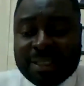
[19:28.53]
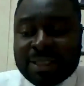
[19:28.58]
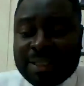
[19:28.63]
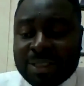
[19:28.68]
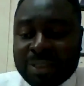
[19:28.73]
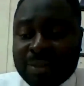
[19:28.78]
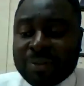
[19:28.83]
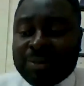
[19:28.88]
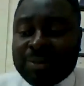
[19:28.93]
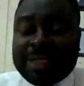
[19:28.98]

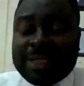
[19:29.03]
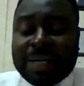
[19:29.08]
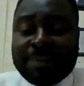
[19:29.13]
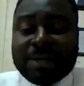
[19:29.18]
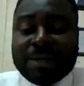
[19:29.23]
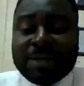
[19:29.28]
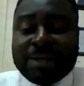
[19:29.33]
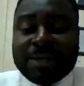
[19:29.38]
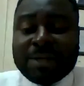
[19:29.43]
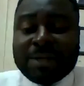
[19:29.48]
though that may
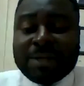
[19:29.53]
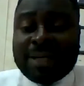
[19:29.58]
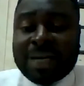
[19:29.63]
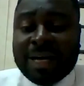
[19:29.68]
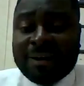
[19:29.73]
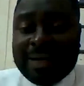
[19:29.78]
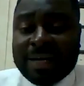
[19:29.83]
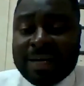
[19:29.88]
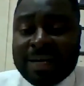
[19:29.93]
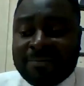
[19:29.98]
not
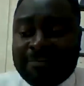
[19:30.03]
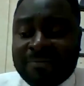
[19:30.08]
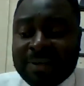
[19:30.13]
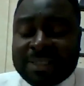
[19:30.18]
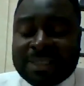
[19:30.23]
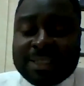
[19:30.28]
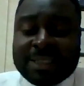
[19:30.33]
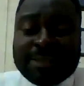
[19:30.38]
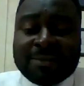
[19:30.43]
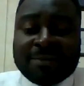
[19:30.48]

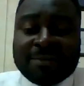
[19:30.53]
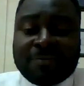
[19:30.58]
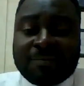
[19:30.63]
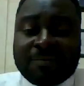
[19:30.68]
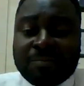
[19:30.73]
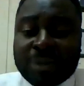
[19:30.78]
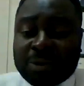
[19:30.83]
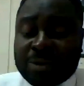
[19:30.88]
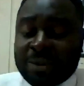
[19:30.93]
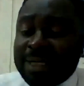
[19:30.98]
fix the
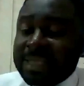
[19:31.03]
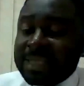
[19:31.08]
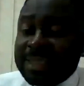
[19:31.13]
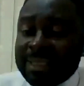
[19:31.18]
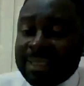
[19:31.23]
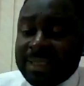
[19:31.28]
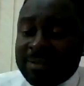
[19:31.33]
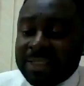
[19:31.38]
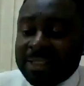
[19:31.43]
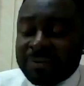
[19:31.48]
muscular
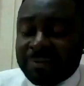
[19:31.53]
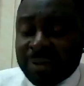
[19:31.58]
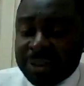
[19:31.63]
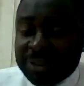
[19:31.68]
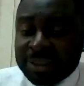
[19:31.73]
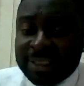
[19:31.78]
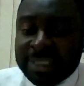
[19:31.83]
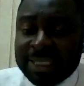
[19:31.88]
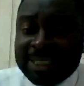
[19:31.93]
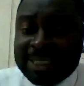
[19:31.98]

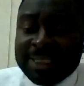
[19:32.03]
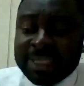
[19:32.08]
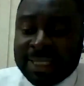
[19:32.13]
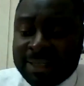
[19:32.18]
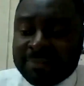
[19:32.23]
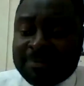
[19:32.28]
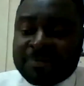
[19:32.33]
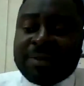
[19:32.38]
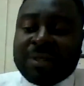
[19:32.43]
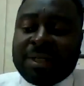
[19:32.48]
dysfunction that they
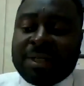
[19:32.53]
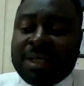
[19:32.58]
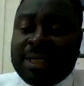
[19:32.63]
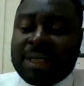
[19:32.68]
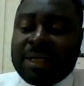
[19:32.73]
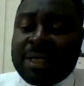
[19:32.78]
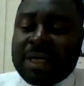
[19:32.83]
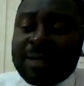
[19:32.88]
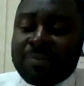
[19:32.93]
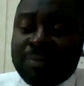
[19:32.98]
have.
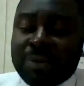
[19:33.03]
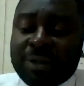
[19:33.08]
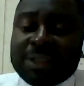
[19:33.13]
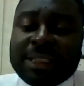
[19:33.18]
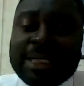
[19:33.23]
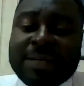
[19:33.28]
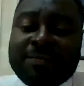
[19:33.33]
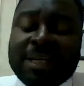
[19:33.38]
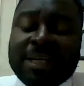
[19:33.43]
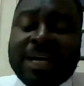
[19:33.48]
But
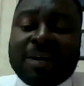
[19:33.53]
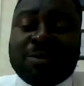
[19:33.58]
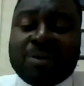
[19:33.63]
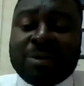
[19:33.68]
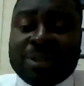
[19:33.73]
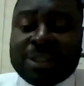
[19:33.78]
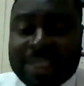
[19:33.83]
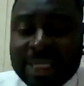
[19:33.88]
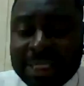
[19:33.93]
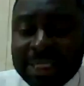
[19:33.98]
if they have
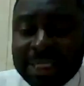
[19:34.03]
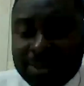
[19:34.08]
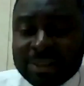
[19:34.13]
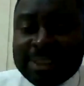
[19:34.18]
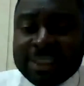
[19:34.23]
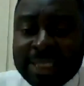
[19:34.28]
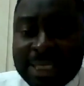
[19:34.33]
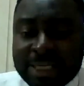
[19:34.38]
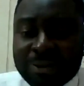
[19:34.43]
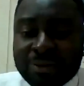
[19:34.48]
contractures
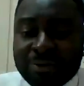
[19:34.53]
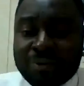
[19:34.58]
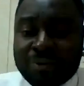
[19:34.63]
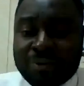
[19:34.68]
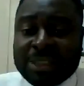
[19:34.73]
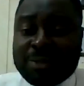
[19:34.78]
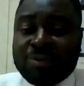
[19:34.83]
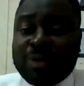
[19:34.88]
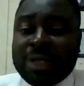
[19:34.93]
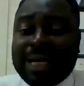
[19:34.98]
now, which
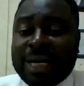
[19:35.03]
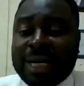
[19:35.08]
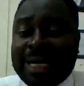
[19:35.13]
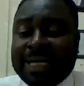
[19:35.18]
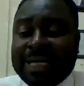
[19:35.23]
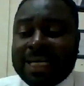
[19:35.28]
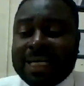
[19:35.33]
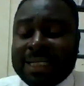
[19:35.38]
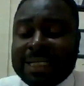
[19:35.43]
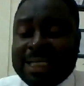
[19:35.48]
are
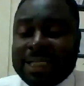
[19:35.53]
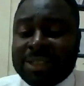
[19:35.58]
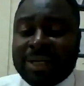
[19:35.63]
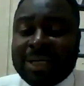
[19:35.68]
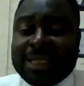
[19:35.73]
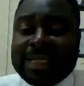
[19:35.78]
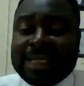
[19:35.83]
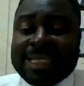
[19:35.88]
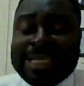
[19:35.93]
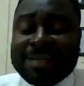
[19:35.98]

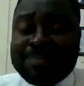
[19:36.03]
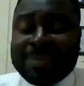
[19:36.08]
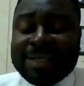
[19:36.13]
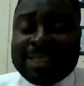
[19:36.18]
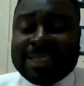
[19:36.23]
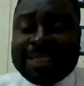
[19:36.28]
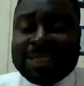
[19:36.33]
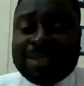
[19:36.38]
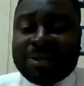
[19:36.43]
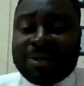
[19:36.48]
actually
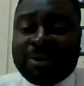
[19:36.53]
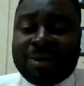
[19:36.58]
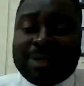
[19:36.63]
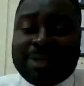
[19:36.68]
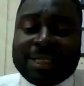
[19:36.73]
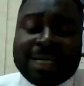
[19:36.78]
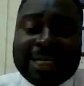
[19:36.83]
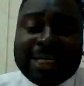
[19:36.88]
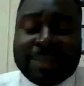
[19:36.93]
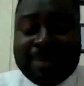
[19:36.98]
limiting or
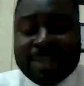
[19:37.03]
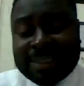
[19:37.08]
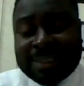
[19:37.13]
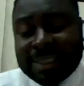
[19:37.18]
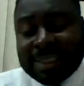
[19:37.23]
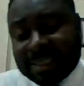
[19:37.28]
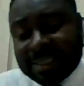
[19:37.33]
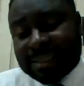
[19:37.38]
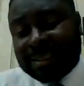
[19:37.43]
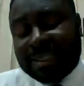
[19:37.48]

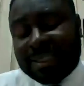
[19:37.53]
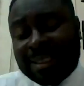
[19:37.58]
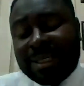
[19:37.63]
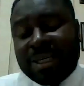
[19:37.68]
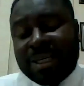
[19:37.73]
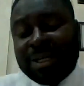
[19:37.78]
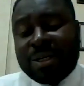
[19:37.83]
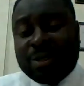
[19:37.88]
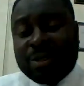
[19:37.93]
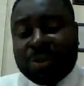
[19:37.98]
incapacitating,
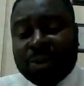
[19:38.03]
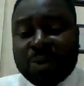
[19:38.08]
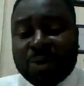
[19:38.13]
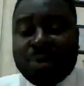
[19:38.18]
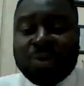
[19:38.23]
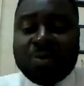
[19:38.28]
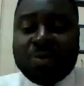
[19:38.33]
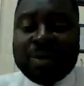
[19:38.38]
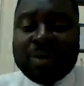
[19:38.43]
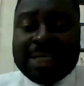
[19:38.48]
so
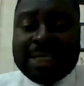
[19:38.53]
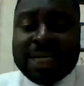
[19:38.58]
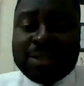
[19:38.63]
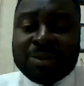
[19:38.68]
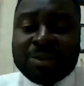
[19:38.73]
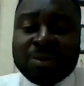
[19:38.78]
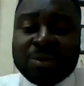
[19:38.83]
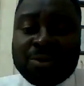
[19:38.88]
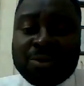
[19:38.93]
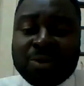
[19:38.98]
we tend
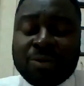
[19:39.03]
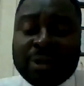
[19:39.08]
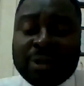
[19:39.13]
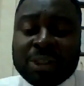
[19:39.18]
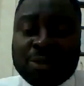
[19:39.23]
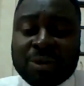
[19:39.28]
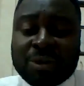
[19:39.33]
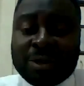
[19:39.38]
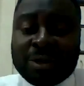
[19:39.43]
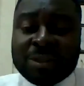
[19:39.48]
to do what we
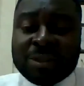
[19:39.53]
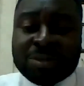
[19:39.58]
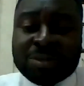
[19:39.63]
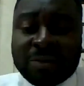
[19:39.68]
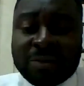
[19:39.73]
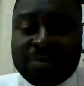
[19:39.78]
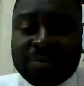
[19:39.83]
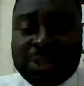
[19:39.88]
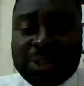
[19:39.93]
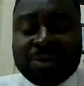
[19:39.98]
call
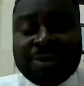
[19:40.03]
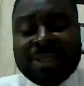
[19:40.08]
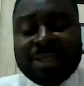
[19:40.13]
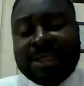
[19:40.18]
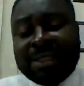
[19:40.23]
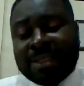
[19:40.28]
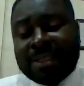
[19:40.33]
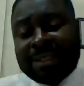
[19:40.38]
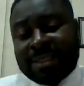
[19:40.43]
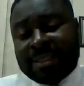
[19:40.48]
soft tissue
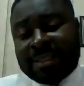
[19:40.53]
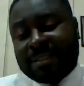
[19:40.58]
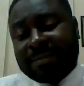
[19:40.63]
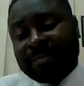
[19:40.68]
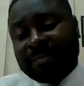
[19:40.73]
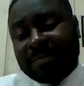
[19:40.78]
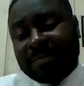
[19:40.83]
releases.